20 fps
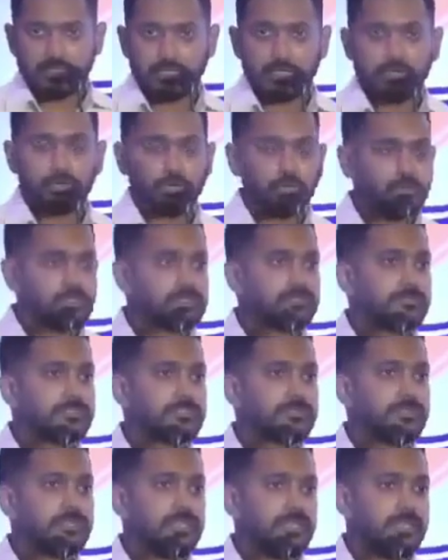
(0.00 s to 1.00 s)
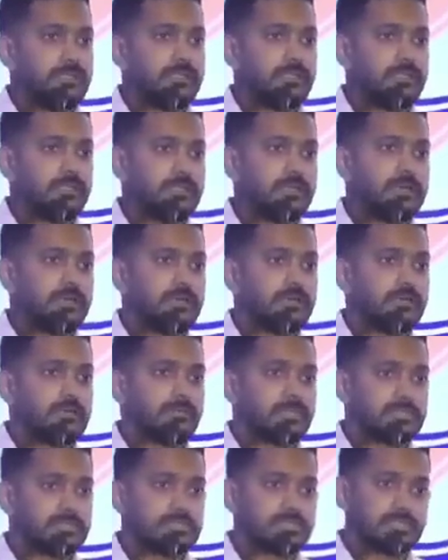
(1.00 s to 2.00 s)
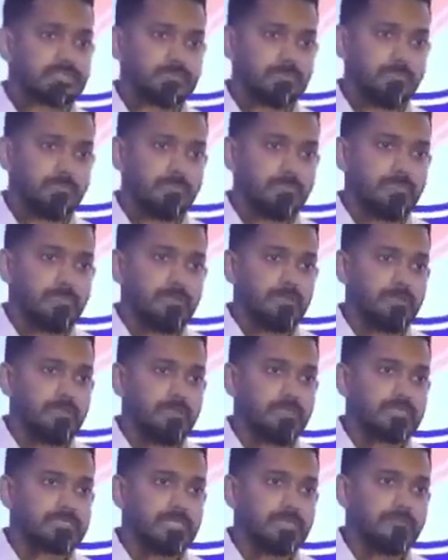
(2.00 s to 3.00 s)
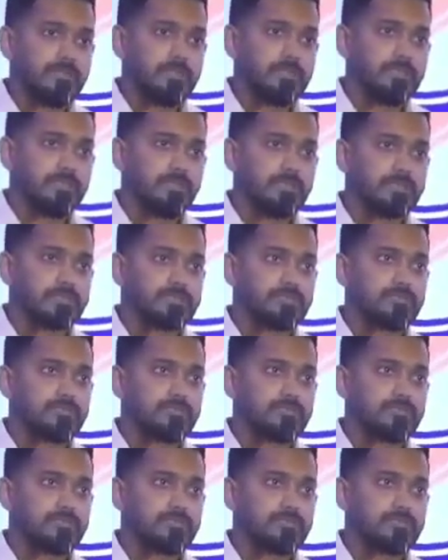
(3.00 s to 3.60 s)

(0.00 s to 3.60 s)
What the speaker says: controls which we need in our business, it has given us